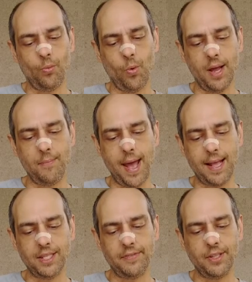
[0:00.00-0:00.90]
one
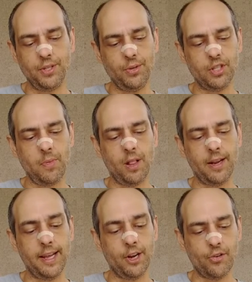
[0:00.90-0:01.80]
massive and 2 smaller
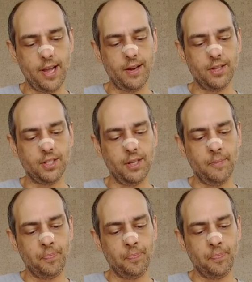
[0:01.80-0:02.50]
inner craters.